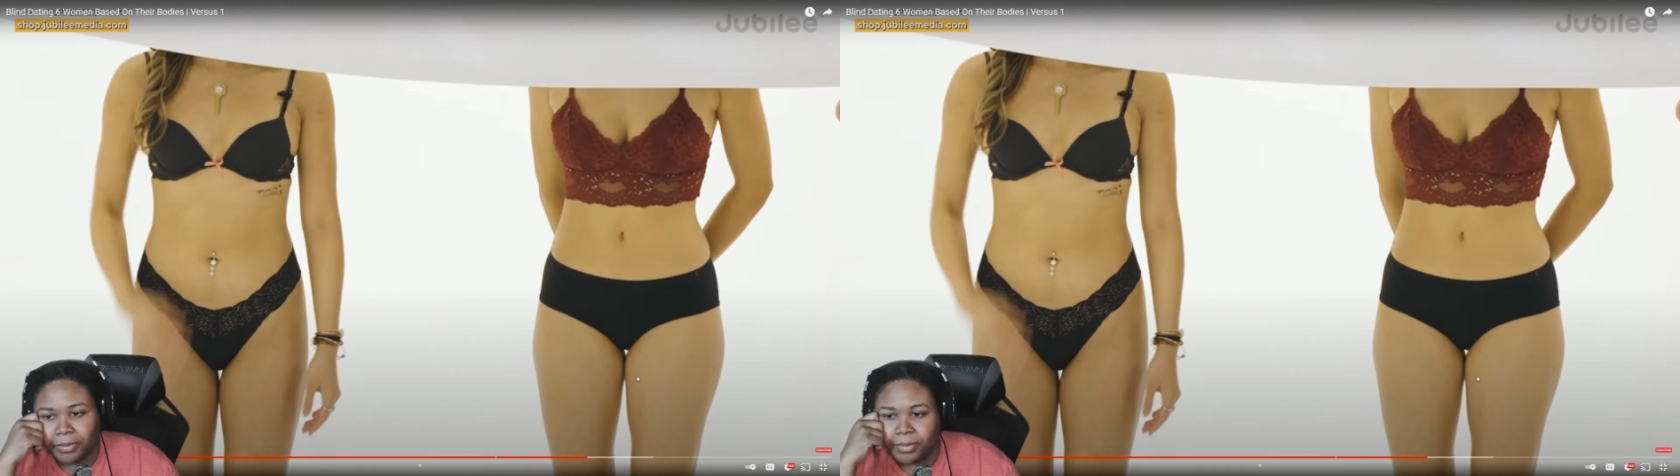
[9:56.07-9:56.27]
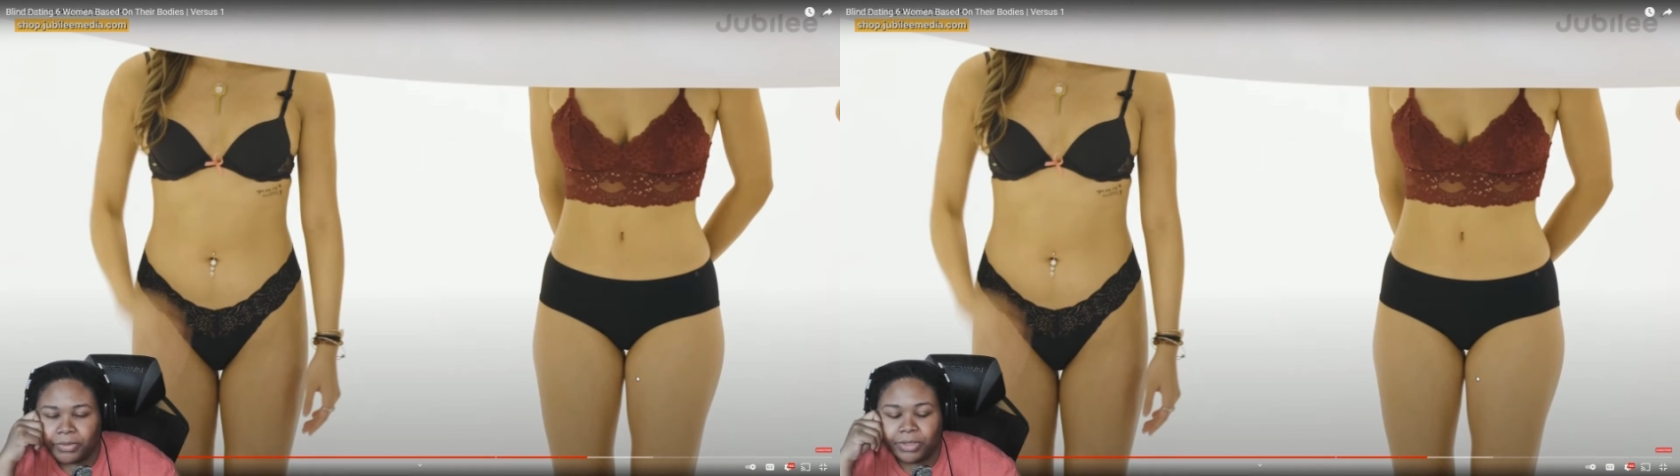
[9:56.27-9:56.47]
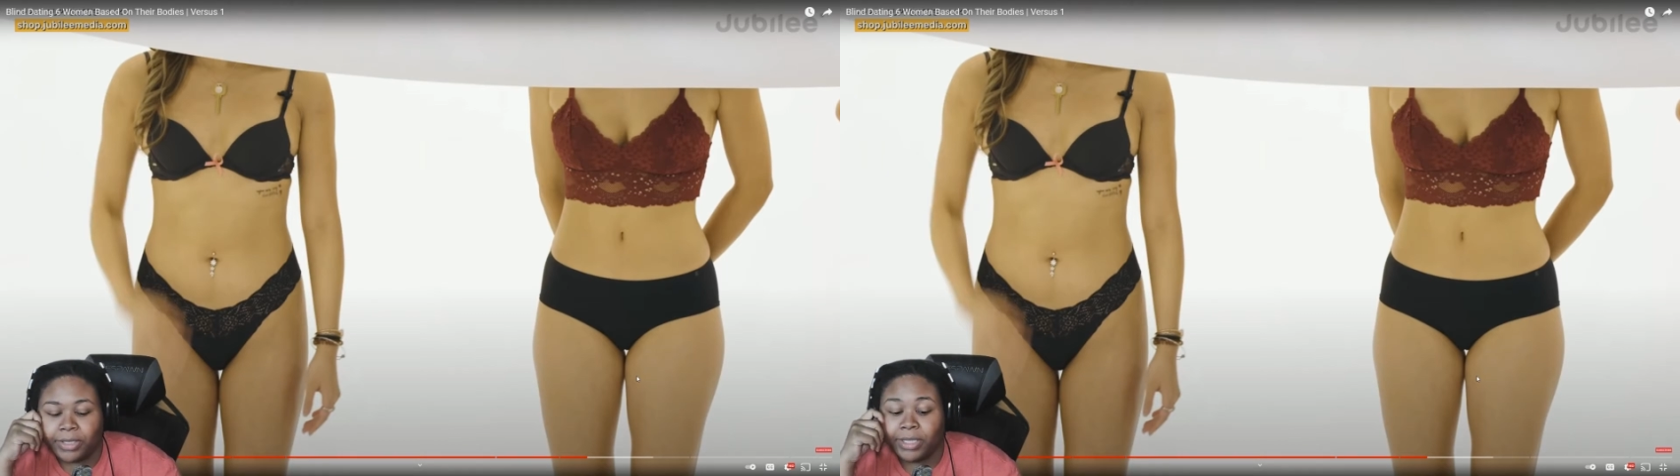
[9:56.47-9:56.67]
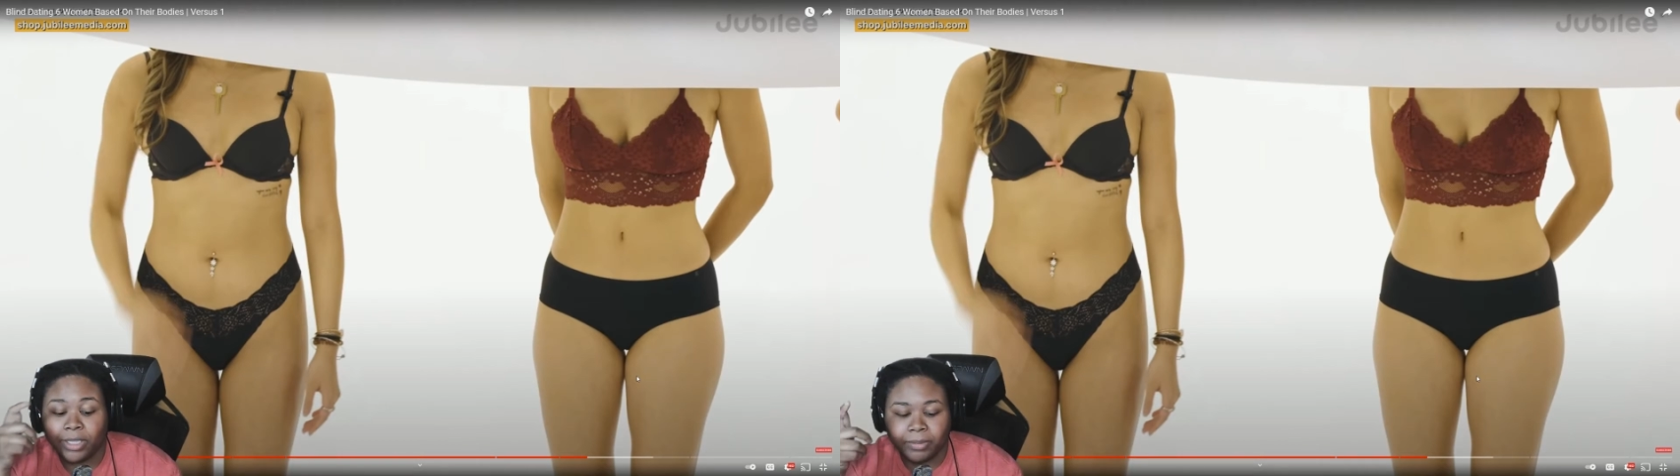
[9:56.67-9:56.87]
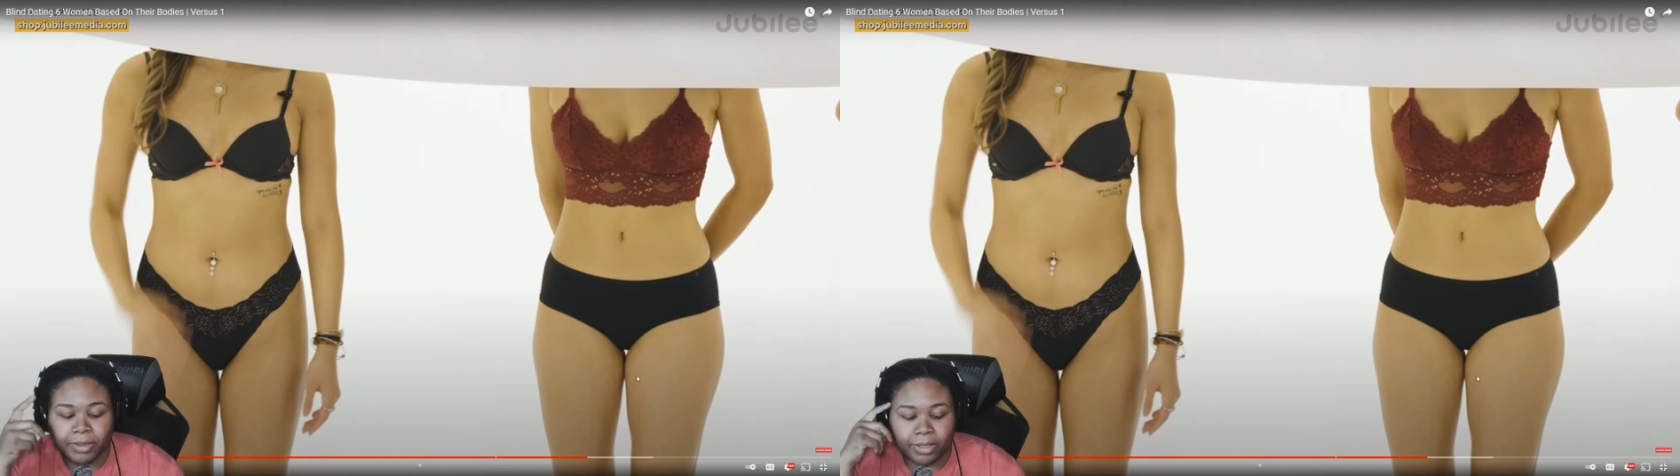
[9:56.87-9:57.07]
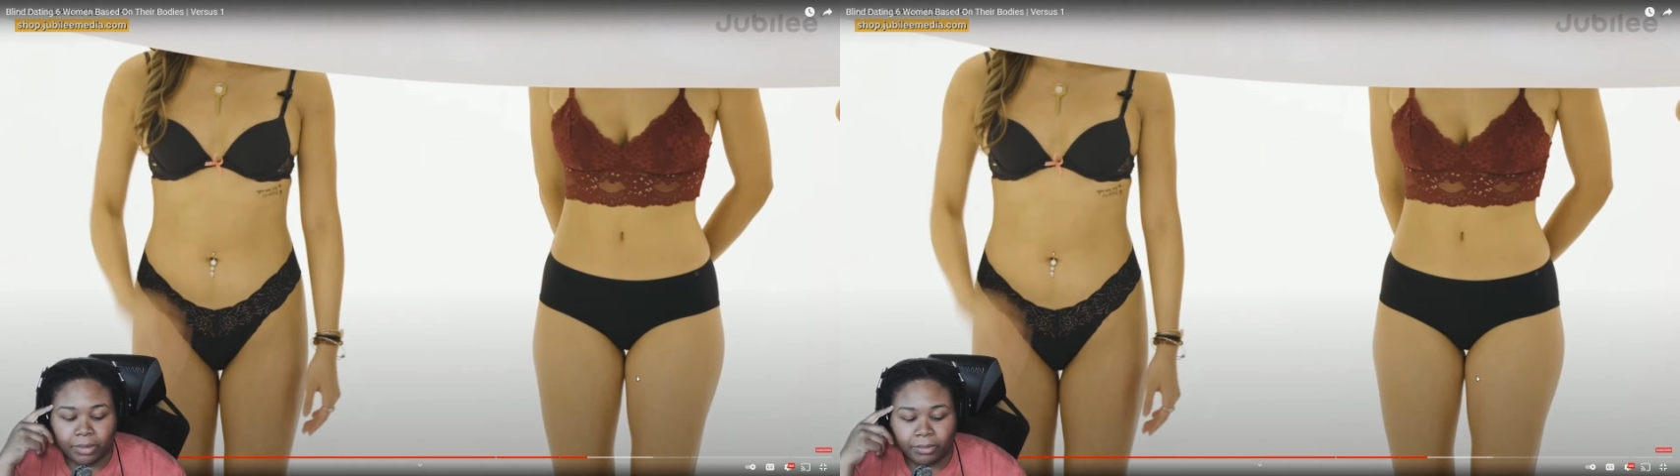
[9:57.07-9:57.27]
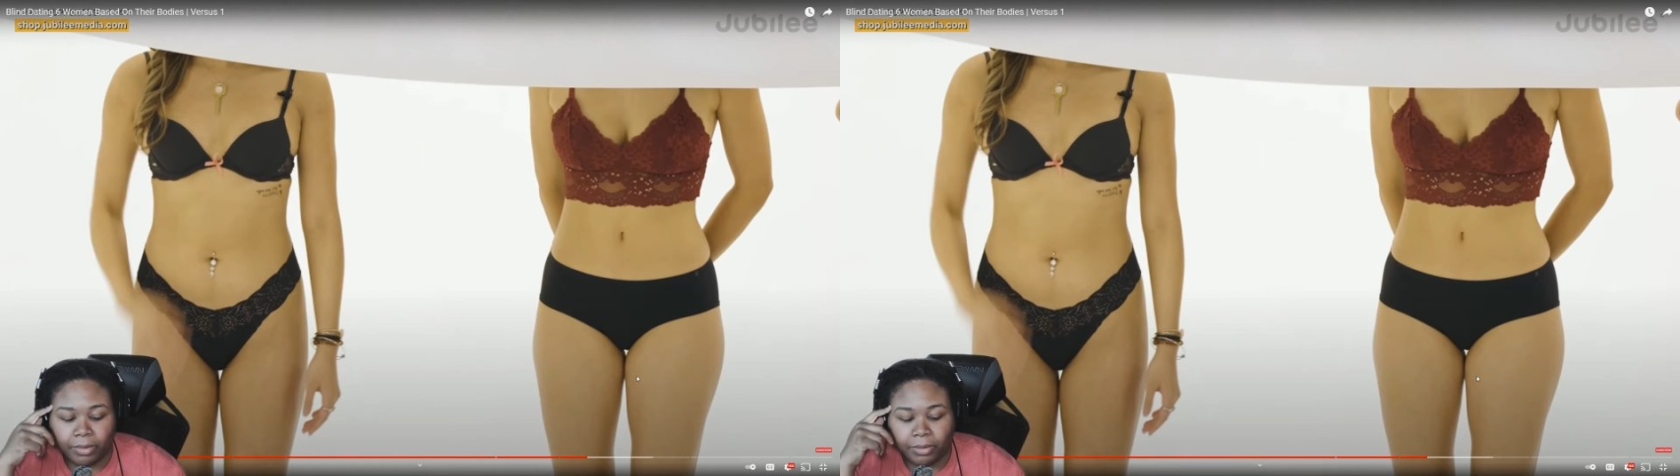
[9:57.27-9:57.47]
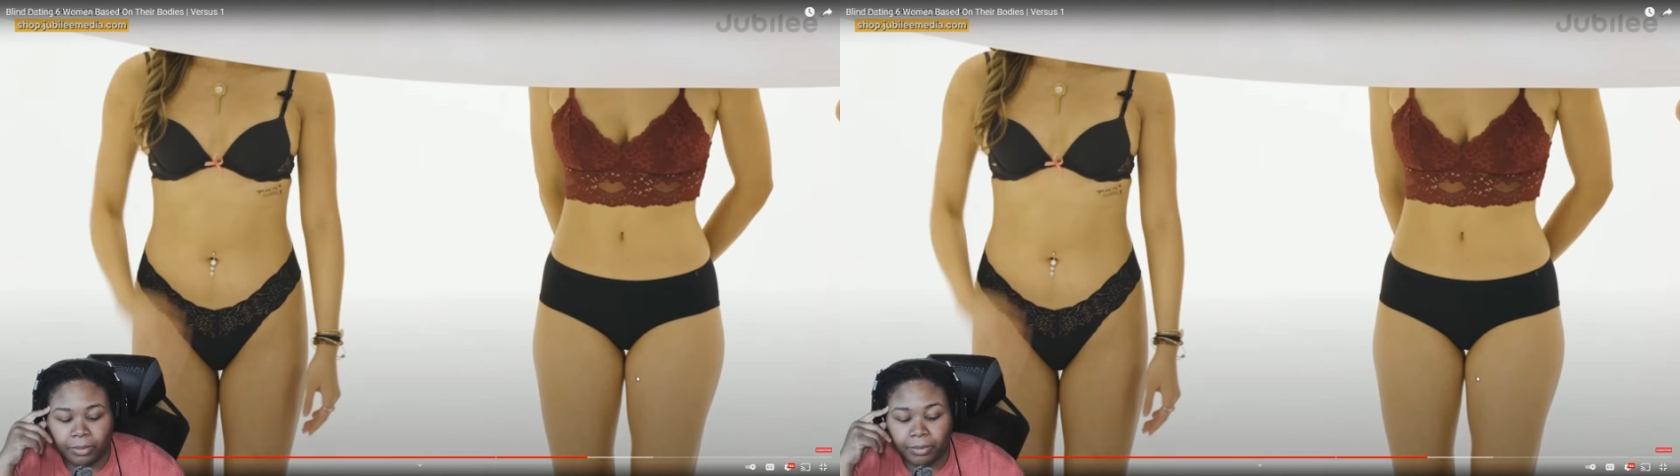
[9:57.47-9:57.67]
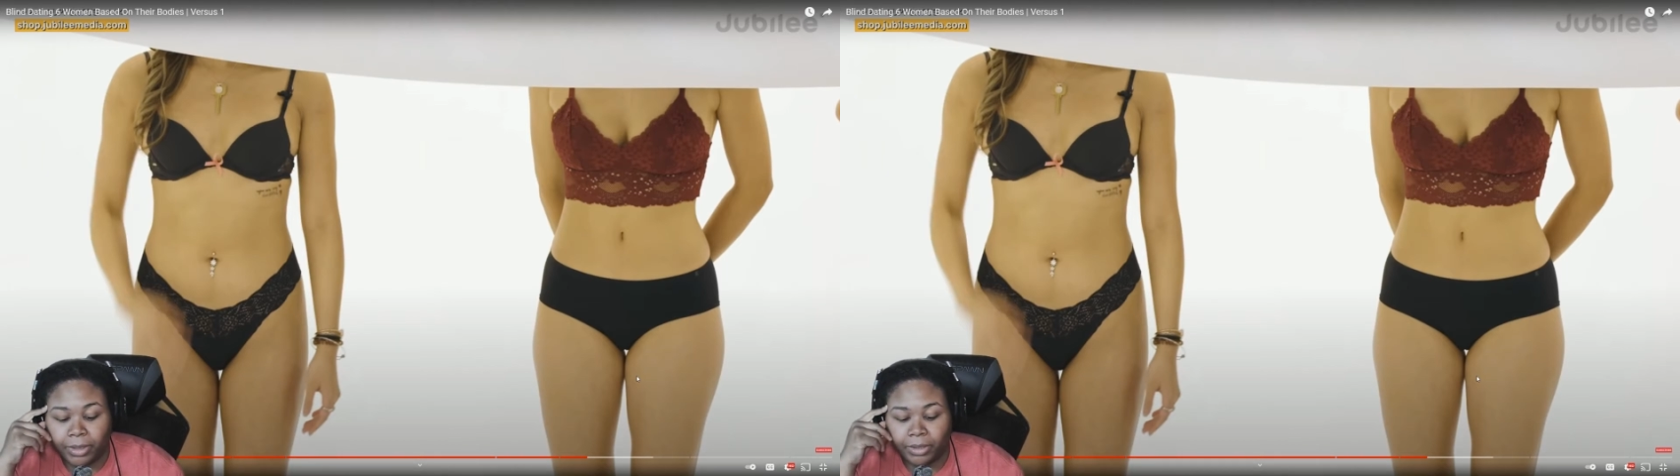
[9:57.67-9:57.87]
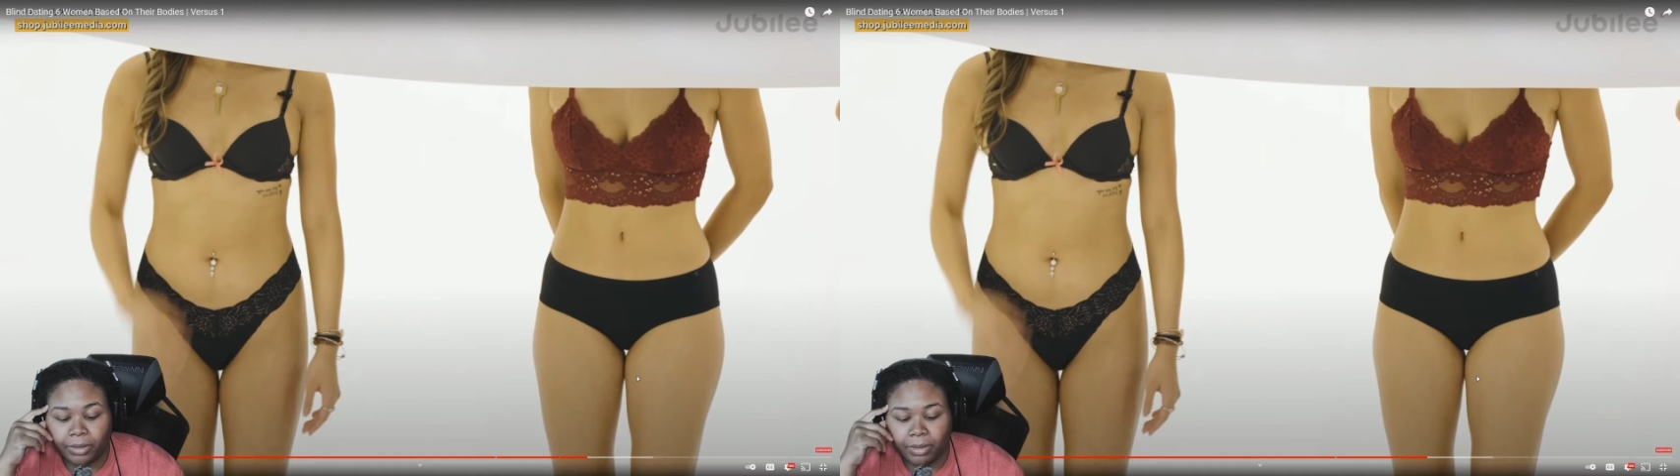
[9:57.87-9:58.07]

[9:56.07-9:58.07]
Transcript: If he get picked, something wrong, buddy.